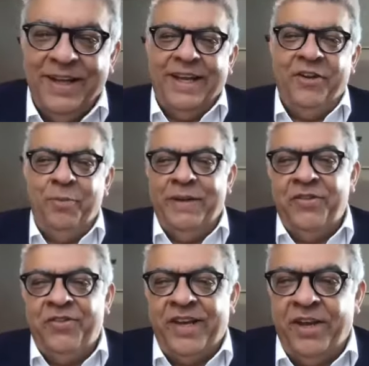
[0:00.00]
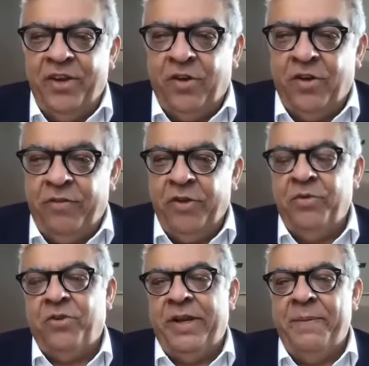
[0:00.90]
Can you please share your
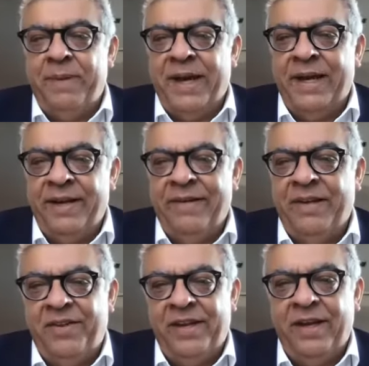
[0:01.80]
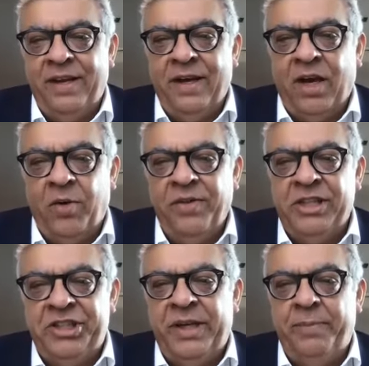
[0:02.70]
views on impact investing? How is
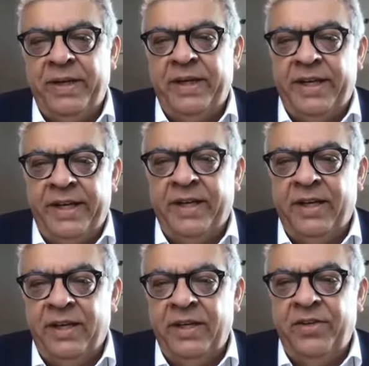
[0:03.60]
it shaping in India?